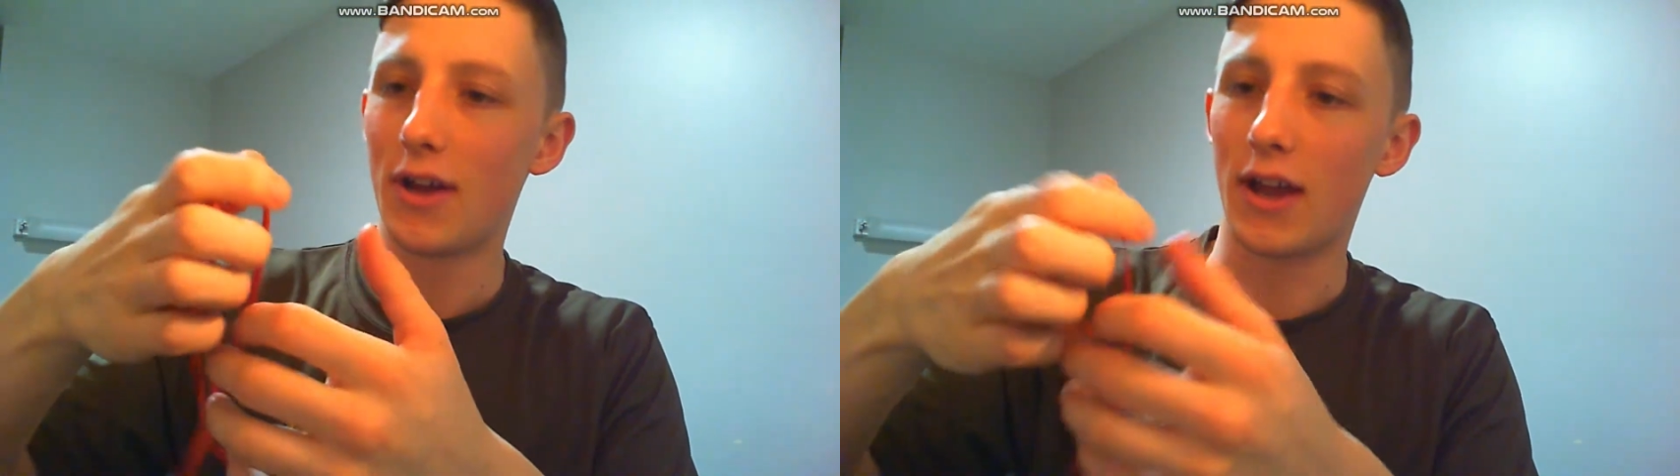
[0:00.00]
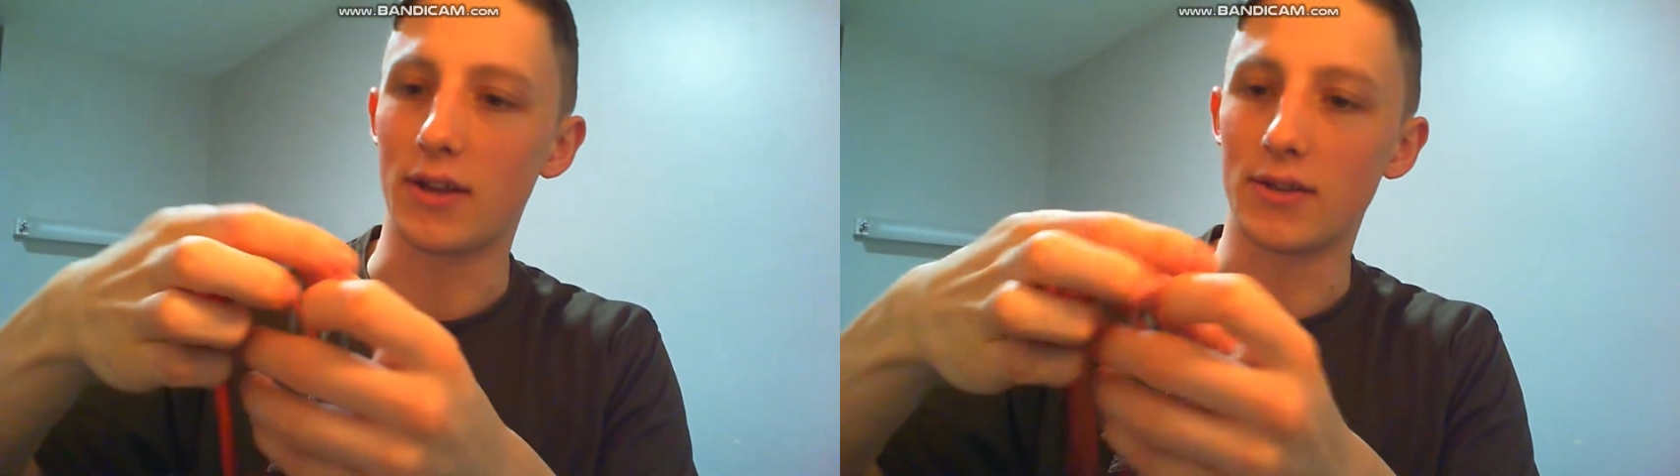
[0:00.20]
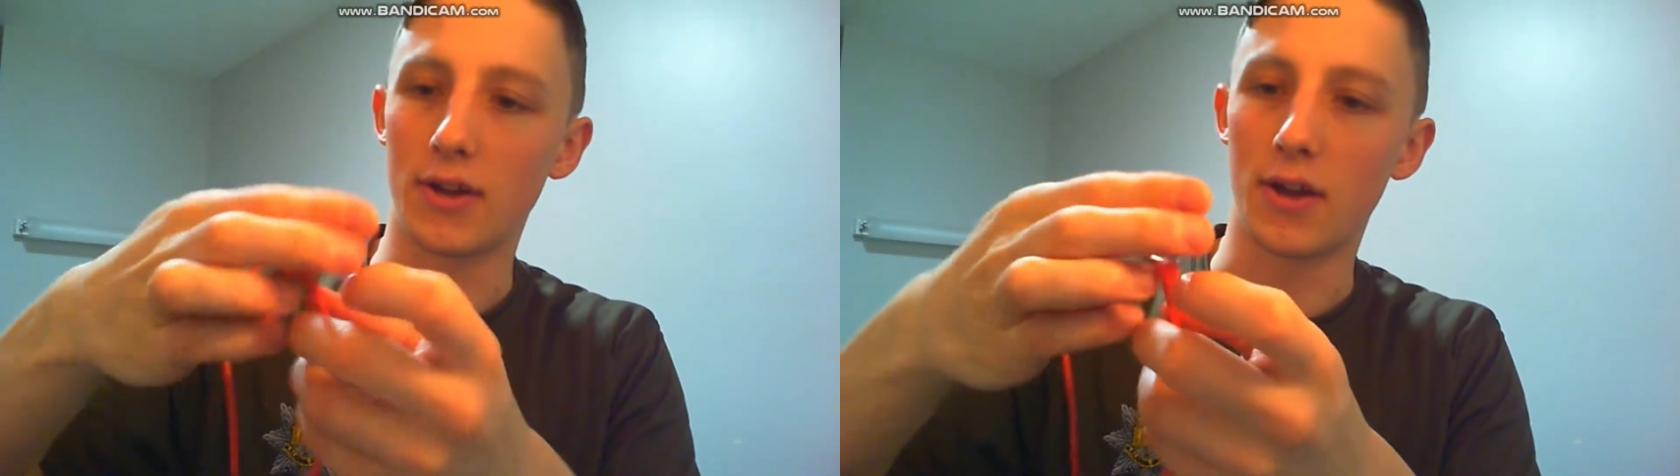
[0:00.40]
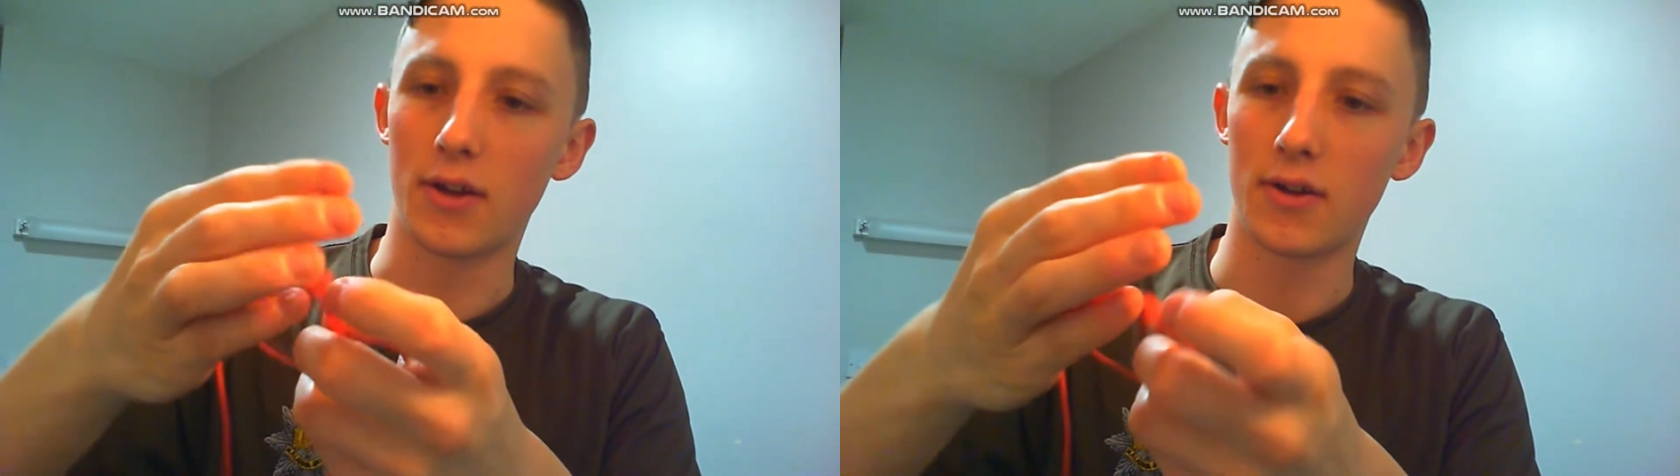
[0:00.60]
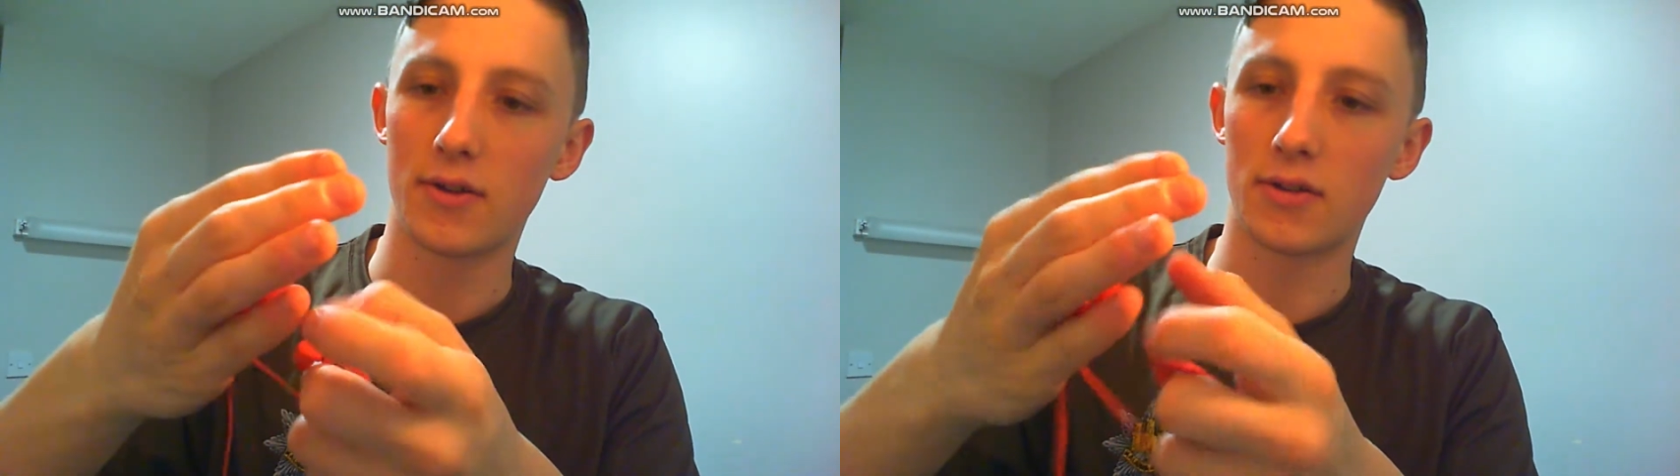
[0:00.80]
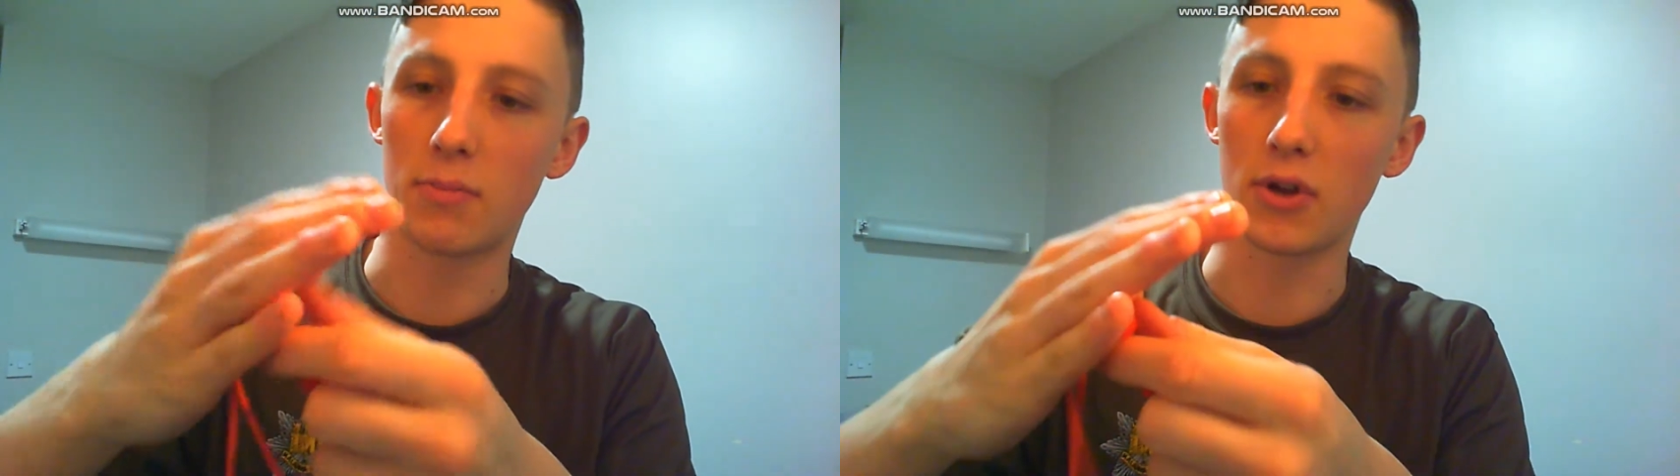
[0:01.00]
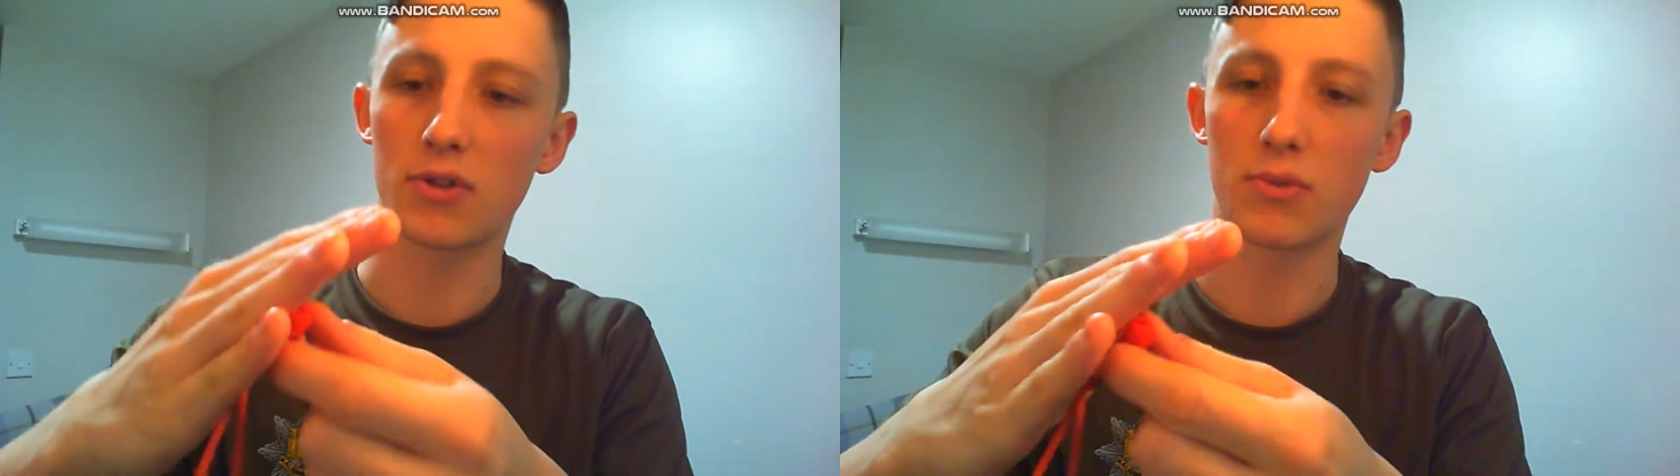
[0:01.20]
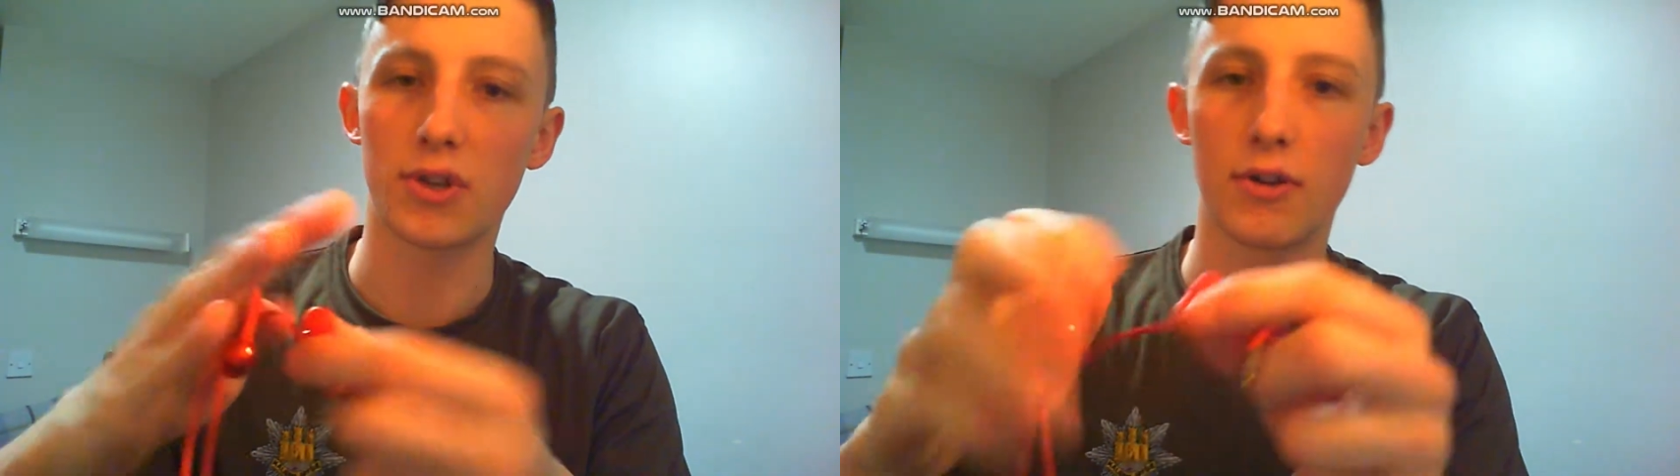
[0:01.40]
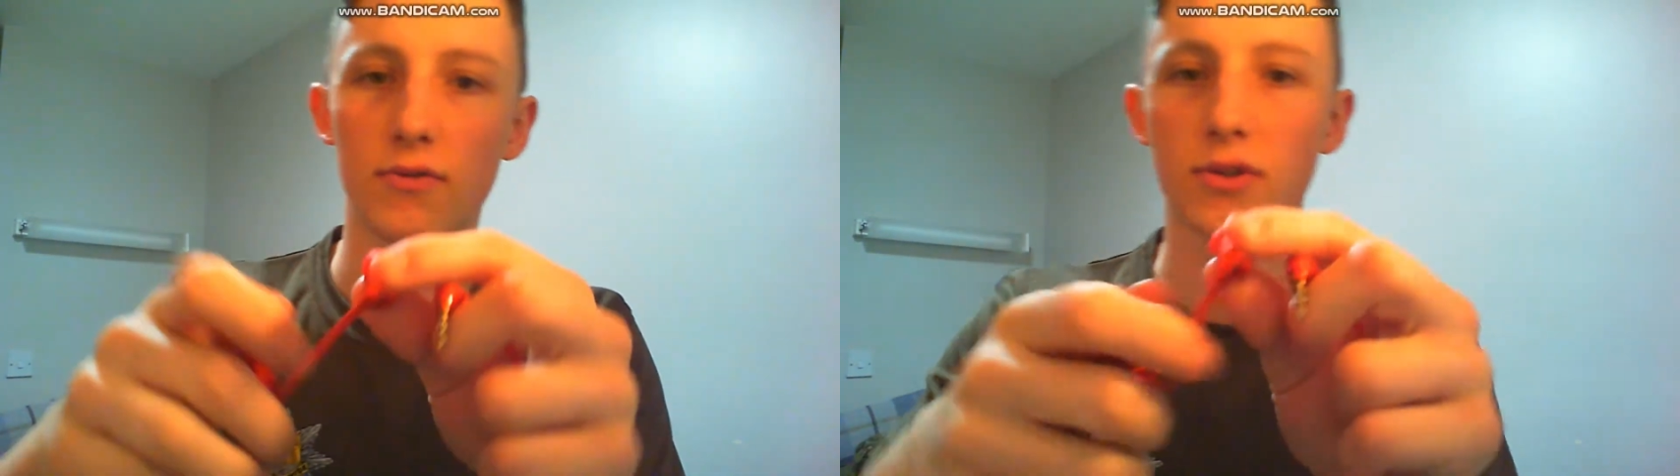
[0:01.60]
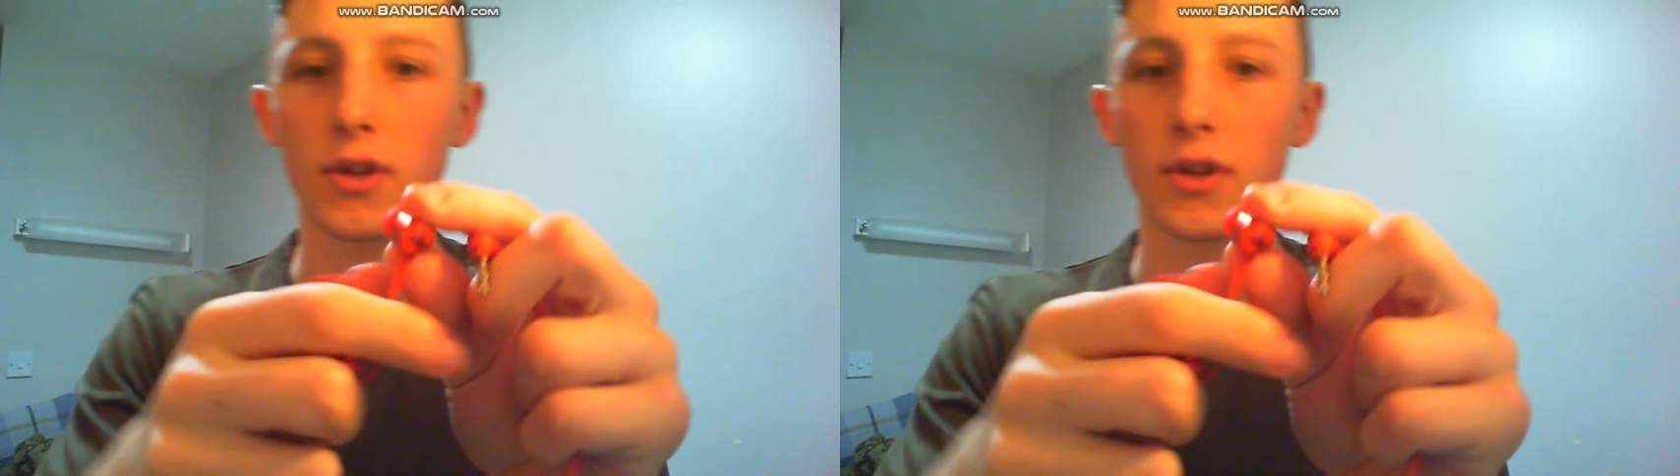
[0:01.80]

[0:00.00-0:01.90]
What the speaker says: And the buds themselves,